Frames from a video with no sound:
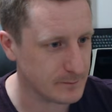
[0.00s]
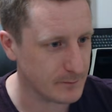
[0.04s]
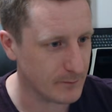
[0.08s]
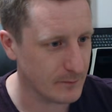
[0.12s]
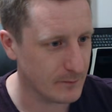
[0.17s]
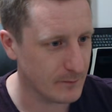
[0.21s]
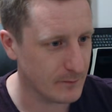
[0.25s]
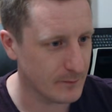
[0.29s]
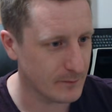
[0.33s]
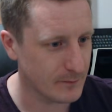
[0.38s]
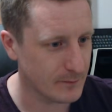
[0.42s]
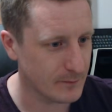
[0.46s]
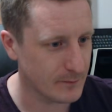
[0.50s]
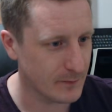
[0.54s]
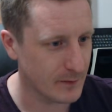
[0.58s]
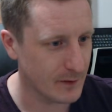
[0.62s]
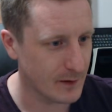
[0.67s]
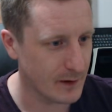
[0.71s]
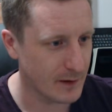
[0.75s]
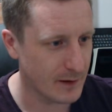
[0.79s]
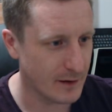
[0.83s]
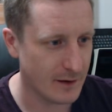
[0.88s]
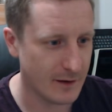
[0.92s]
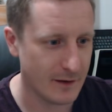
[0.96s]

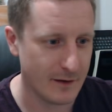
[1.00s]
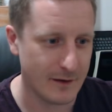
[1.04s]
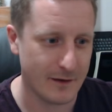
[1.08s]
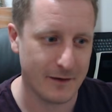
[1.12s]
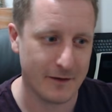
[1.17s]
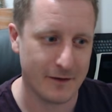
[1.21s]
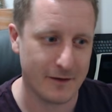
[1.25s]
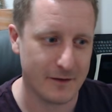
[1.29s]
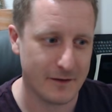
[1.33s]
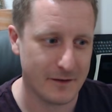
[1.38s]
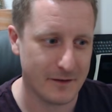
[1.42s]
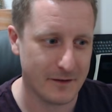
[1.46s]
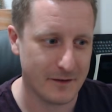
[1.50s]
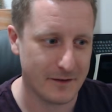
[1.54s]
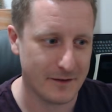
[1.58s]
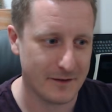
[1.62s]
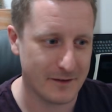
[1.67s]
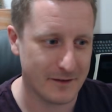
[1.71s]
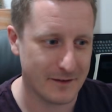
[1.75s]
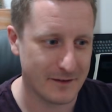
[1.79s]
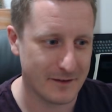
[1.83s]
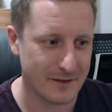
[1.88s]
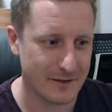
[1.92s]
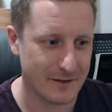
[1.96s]

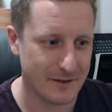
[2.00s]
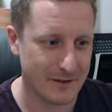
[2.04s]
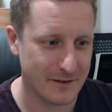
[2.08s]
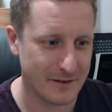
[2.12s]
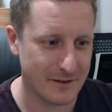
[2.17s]
(silence)